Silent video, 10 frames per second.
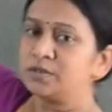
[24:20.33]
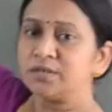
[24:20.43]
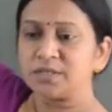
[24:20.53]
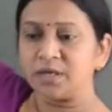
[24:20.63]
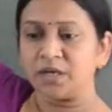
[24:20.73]

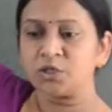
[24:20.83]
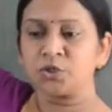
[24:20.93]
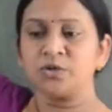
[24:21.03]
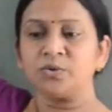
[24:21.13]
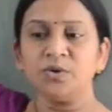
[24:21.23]
the
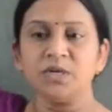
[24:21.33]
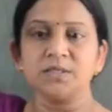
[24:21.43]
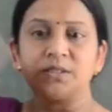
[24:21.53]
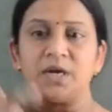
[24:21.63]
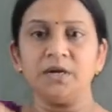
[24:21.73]
selection rule
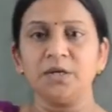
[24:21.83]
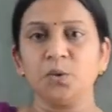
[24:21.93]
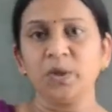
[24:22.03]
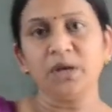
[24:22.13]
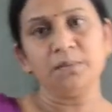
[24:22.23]
is delta
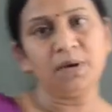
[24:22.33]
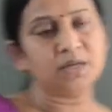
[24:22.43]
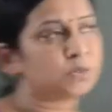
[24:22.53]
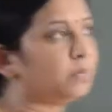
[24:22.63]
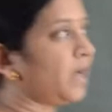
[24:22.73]
V
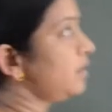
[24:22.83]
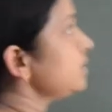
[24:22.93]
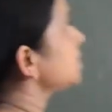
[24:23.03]
plus minus